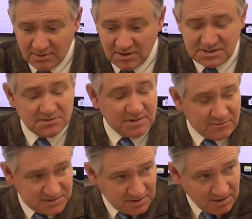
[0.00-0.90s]
It
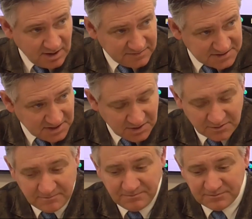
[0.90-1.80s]
would start off
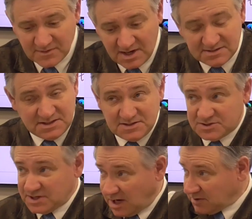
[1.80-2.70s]
slow, because it's a
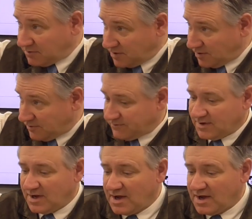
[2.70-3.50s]
shallow curve.